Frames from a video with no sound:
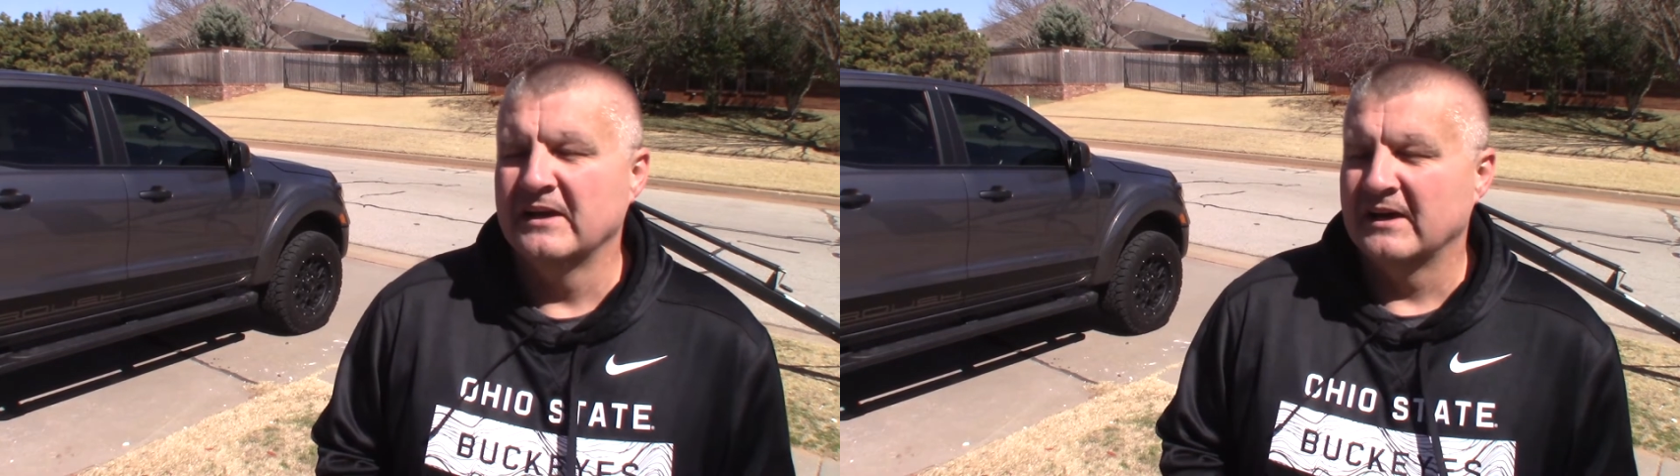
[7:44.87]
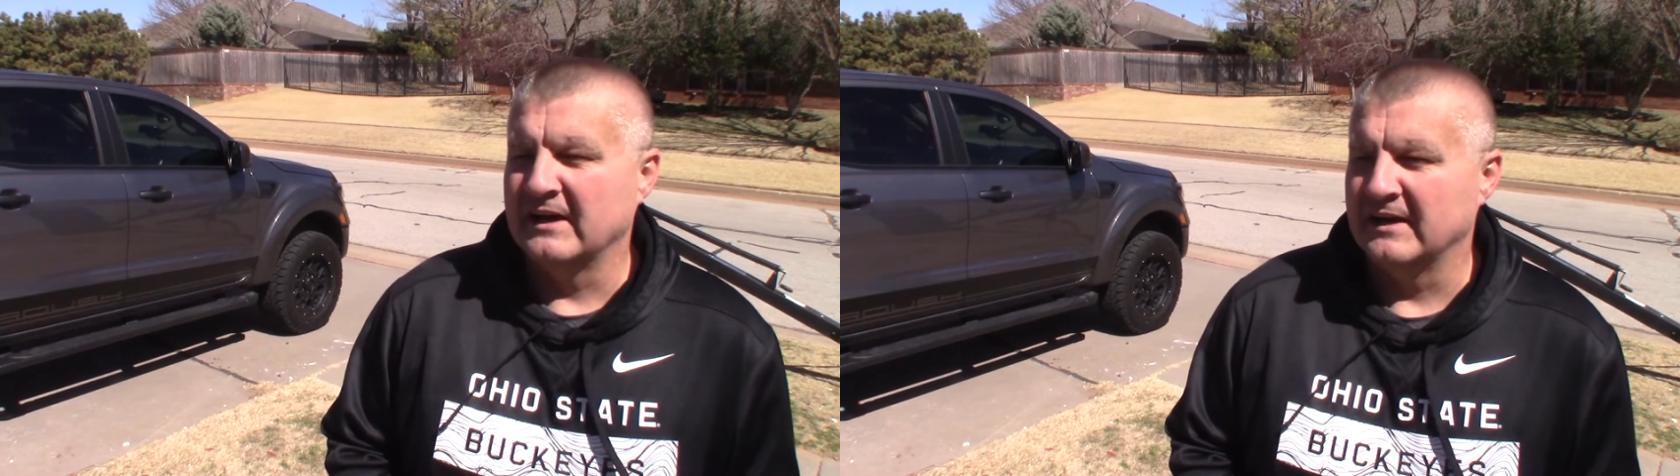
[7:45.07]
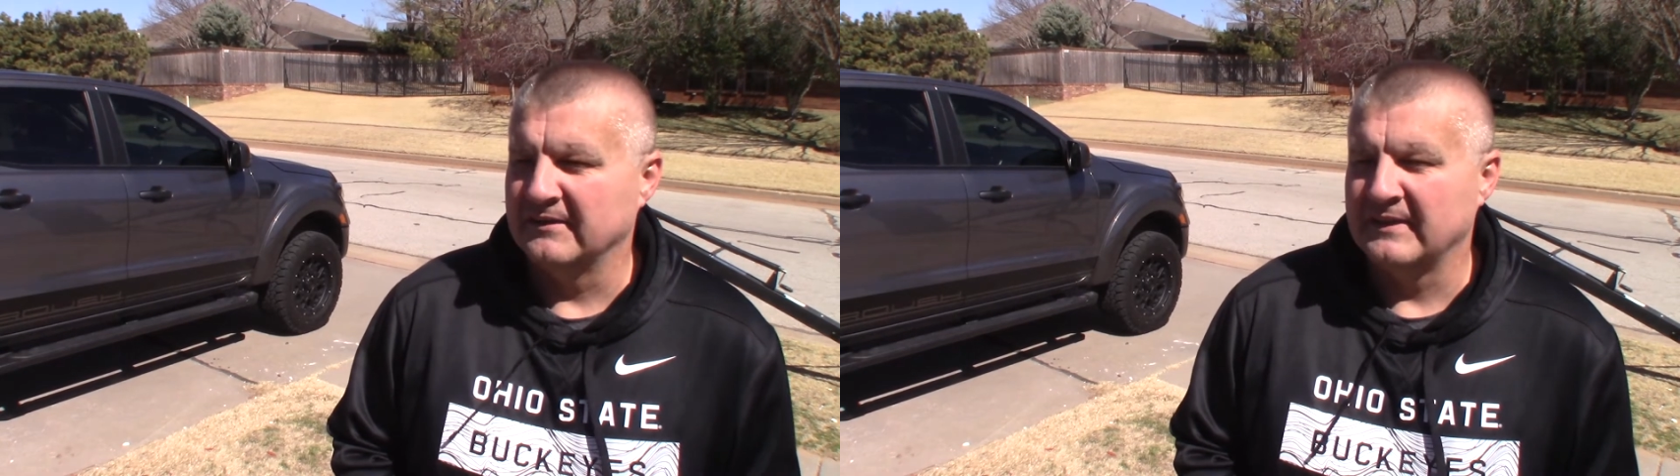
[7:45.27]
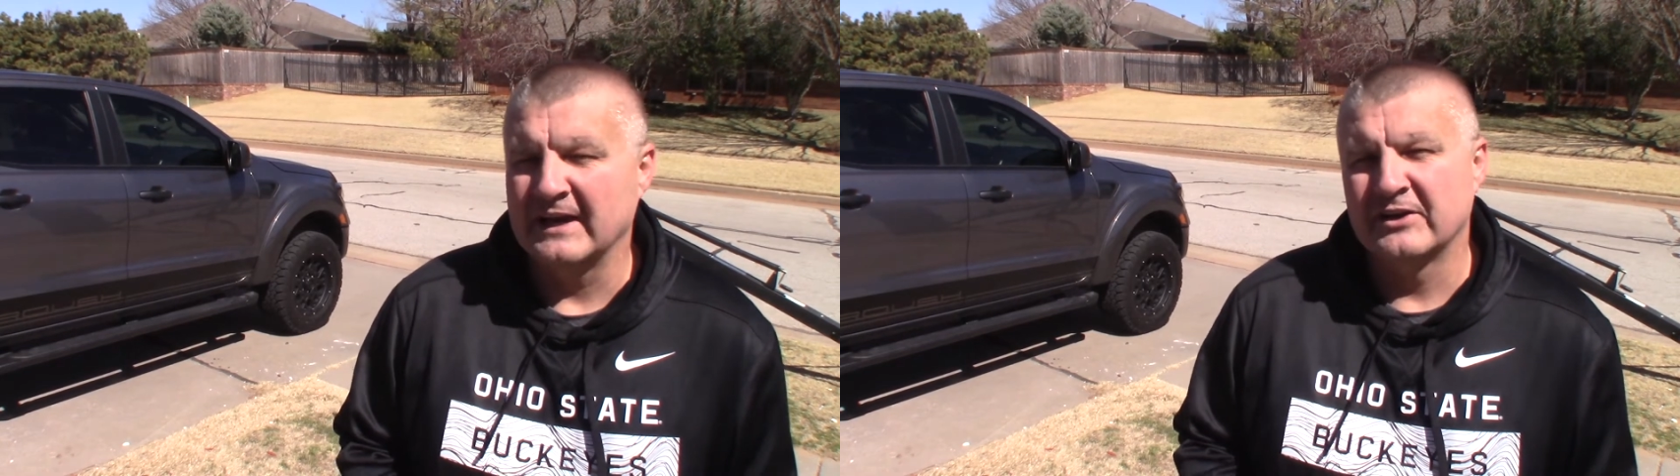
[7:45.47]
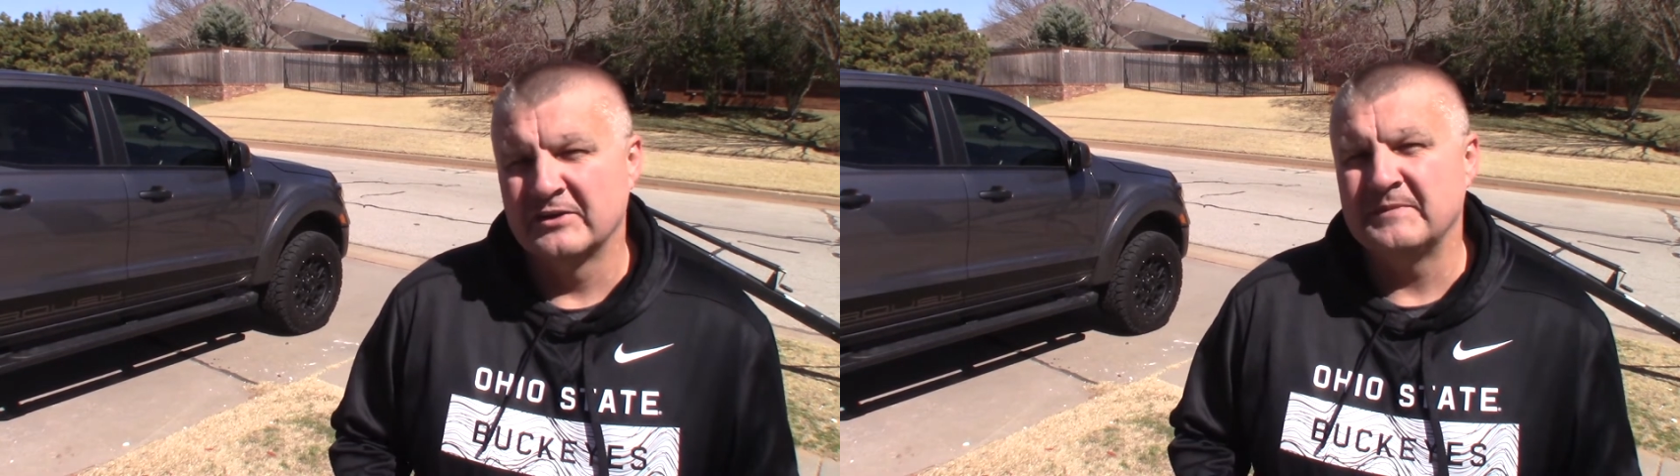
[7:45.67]

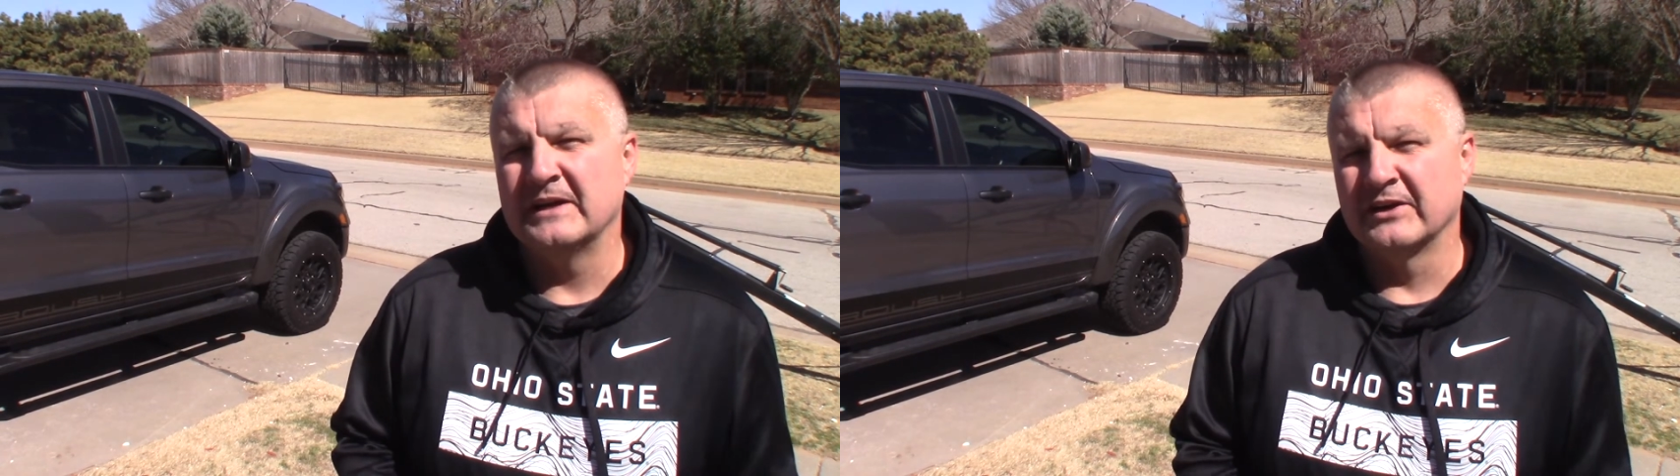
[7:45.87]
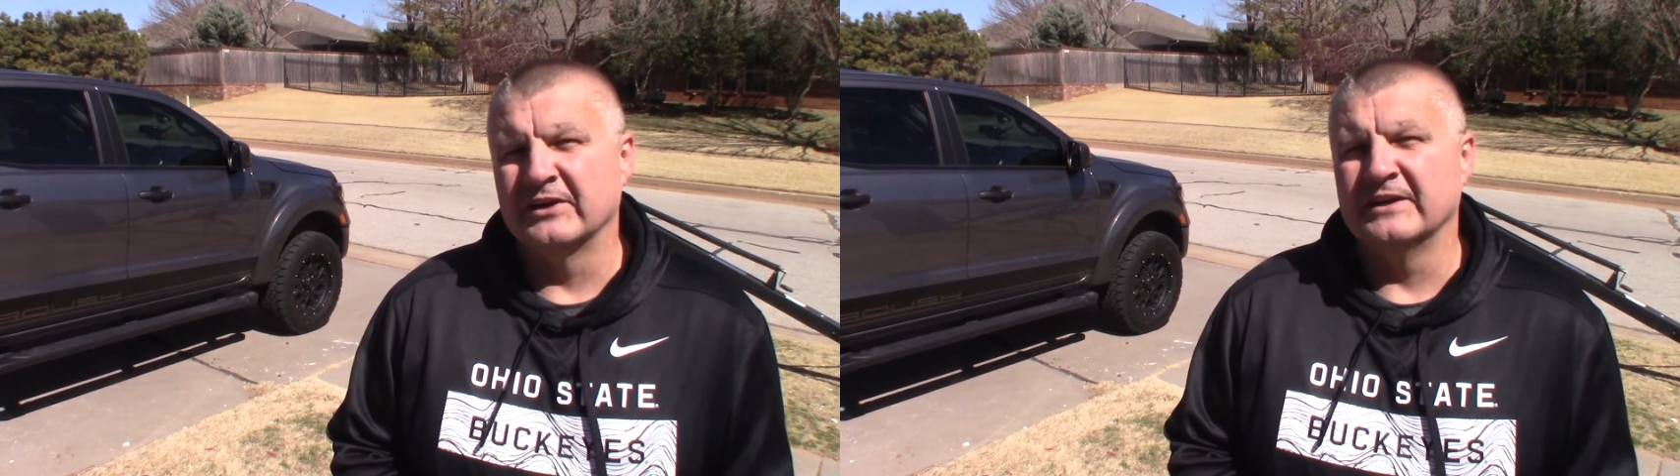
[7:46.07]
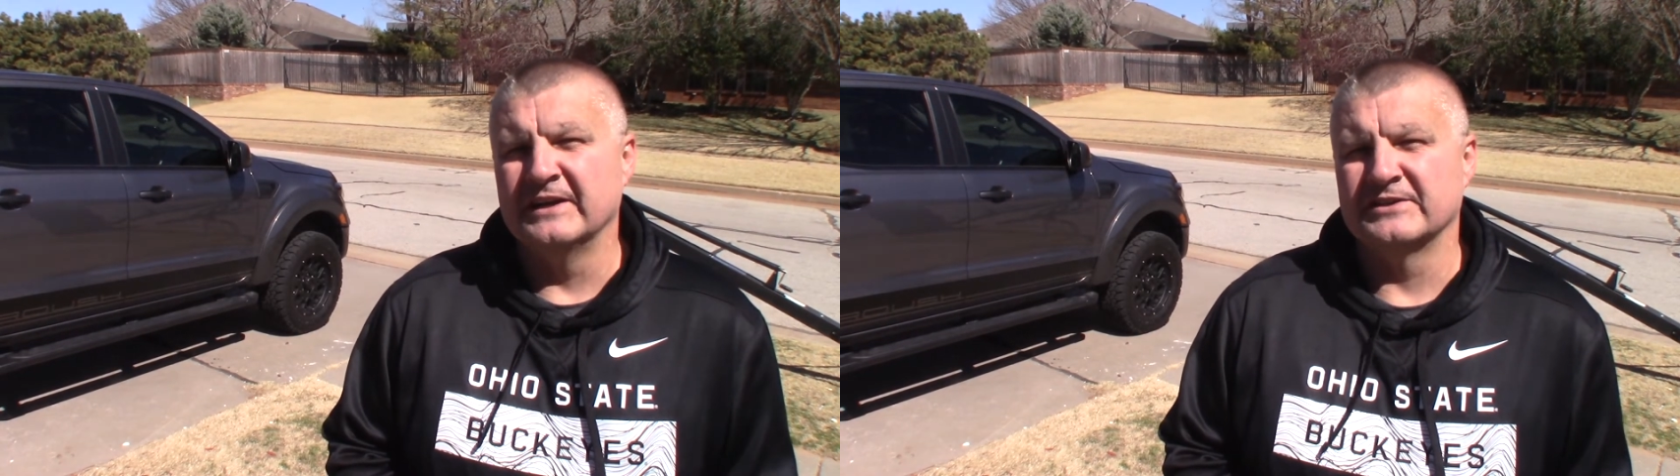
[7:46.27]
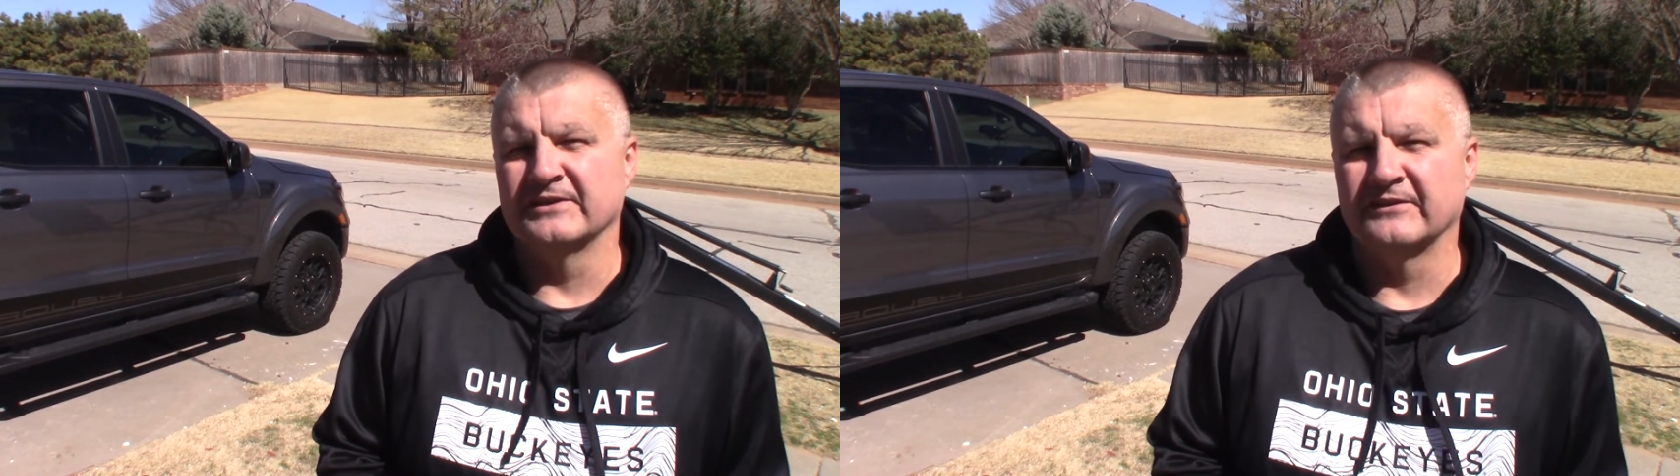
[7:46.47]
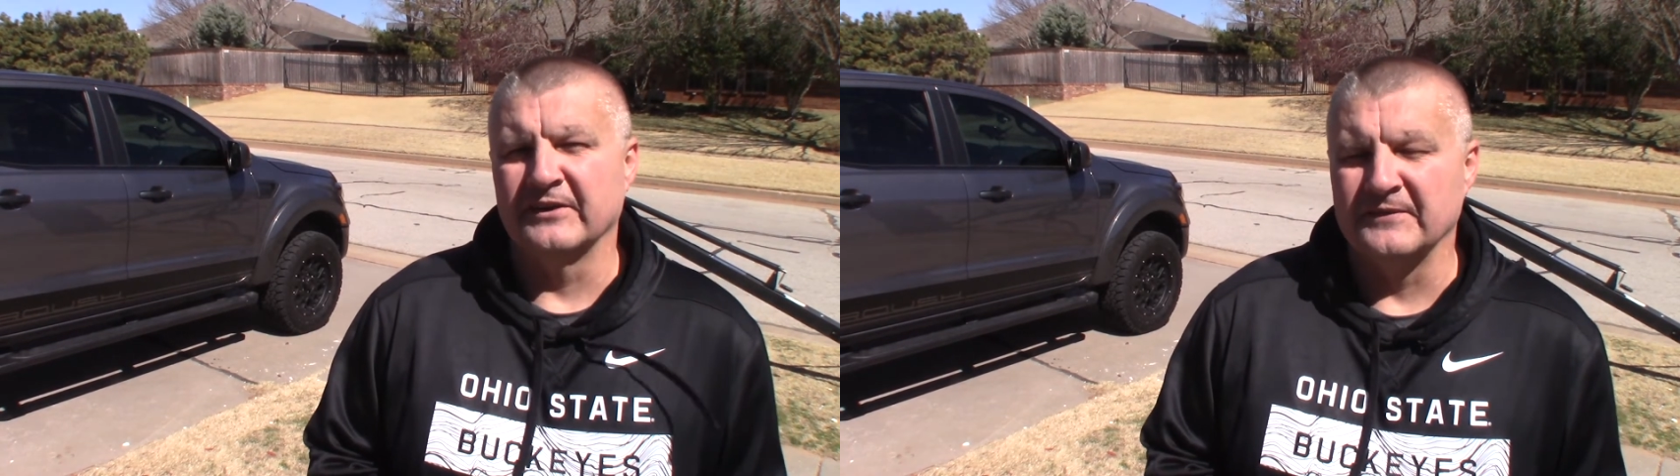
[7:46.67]
that could be a good addition.
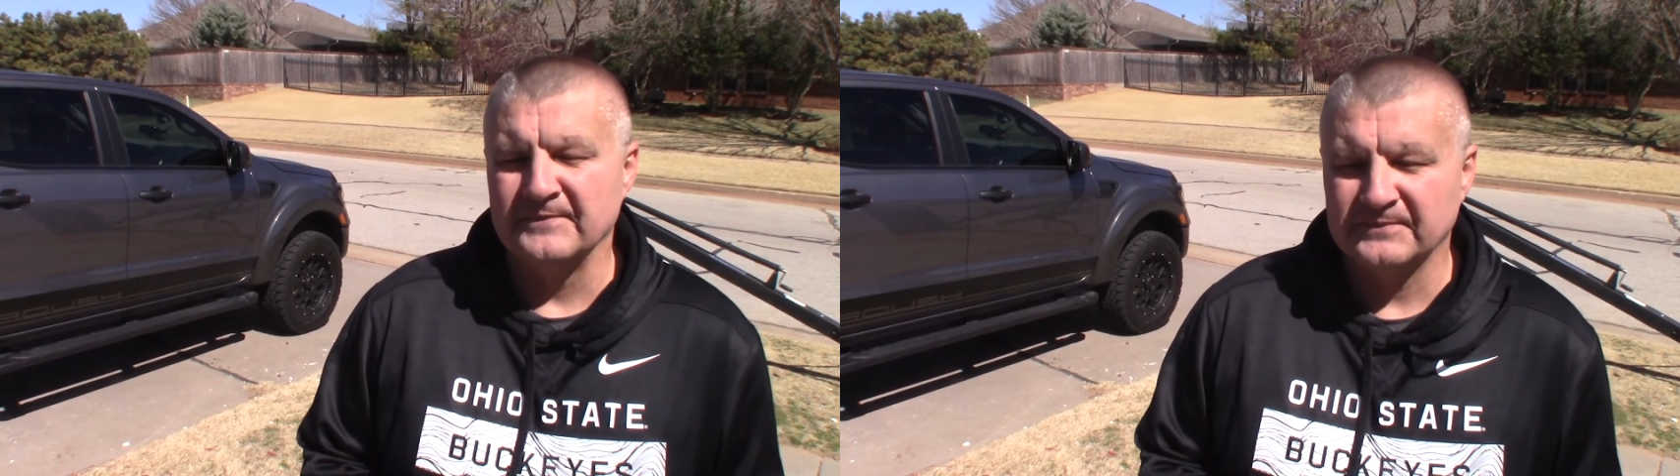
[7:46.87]
So,